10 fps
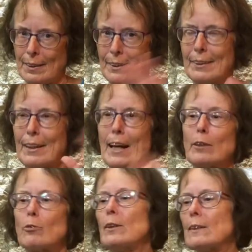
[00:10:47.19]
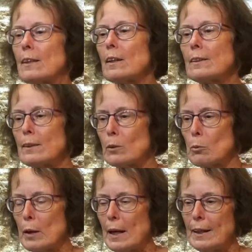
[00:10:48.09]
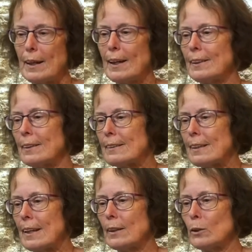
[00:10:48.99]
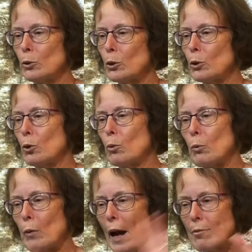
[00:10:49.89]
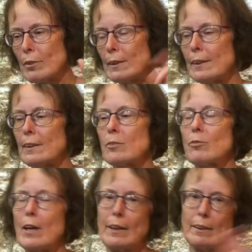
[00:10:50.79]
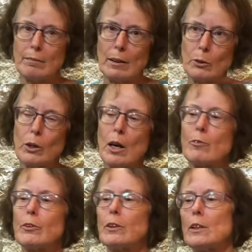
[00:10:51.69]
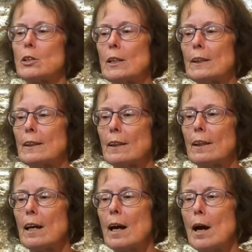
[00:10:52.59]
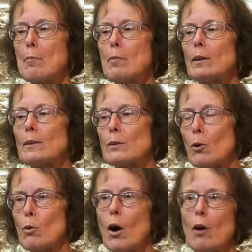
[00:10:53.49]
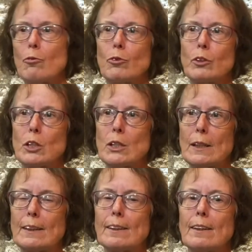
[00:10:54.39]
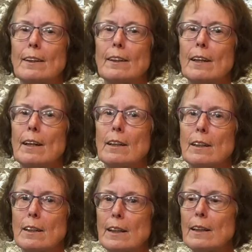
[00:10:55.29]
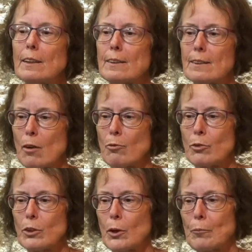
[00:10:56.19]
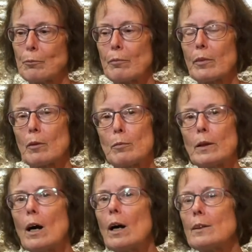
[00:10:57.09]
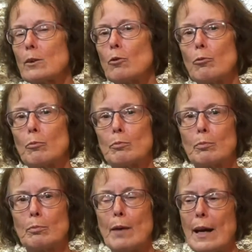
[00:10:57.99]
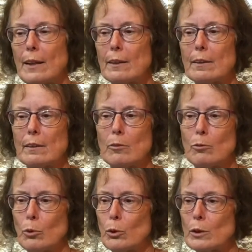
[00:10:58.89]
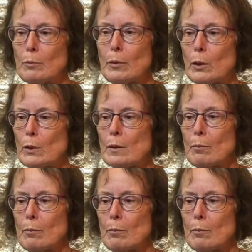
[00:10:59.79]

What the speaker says: kind of discuss it away and say, no, everything is fine and we look after the children. But so often children really suffer because of parental divorce, because